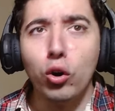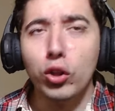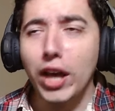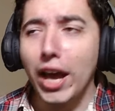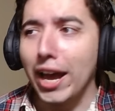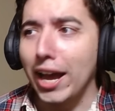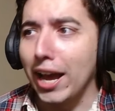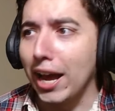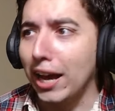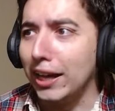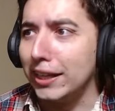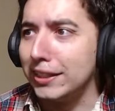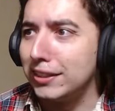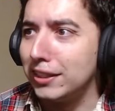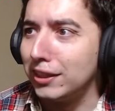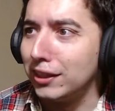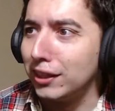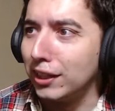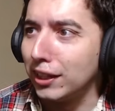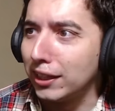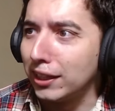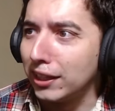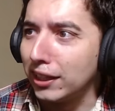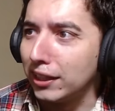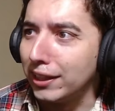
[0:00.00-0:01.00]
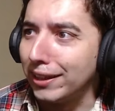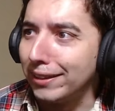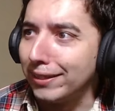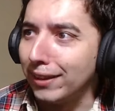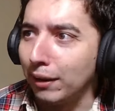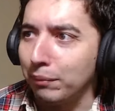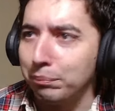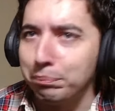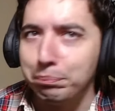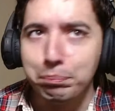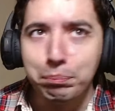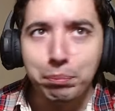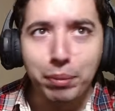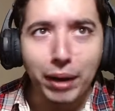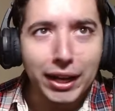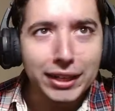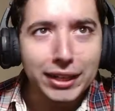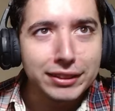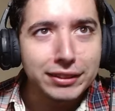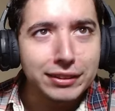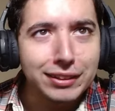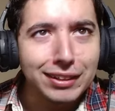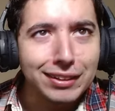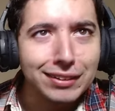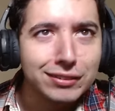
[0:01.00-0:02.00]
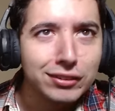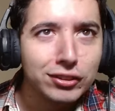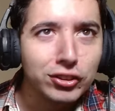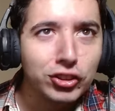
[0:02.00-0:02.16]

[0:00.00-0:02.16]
that guy's lucky to not bite his